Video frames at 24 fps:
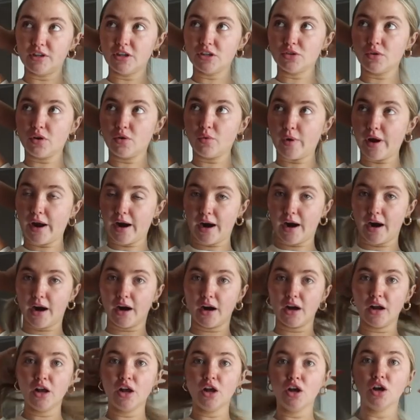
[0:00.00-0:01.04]
does one
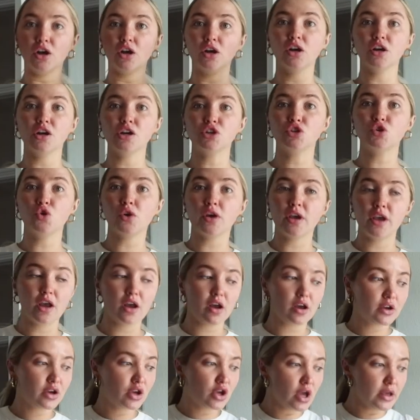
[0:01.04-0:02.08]
wear to
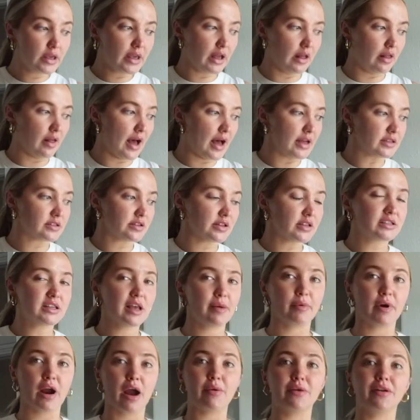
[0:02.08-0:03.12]
a cooking class in the
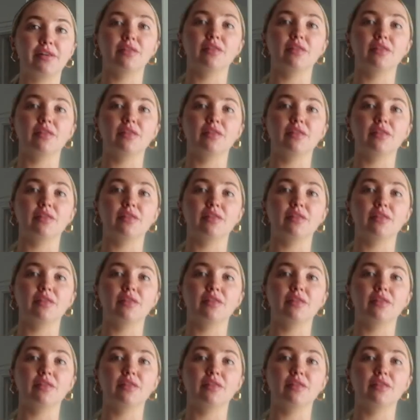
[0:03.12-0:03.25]
summer? I would